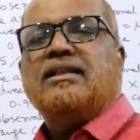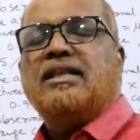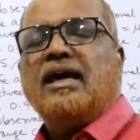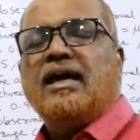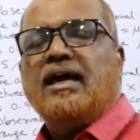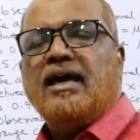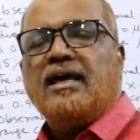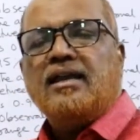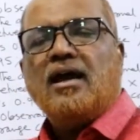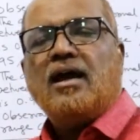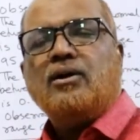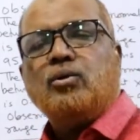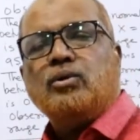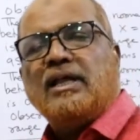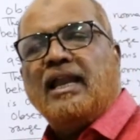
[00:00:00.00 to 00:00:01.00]
the
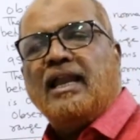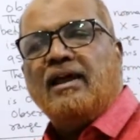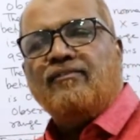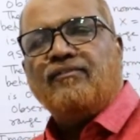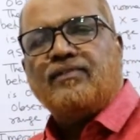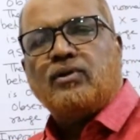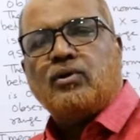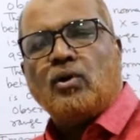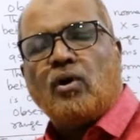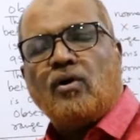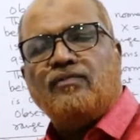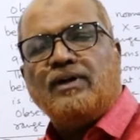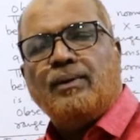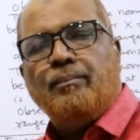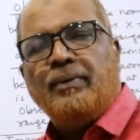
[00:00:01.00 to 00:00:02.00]
area to the left
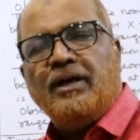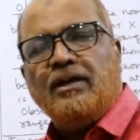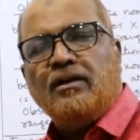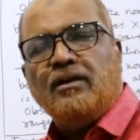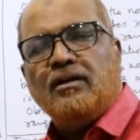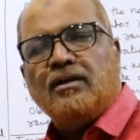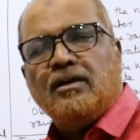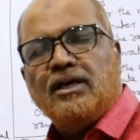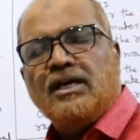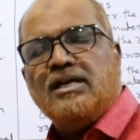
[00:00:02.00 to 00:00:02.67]
of the mean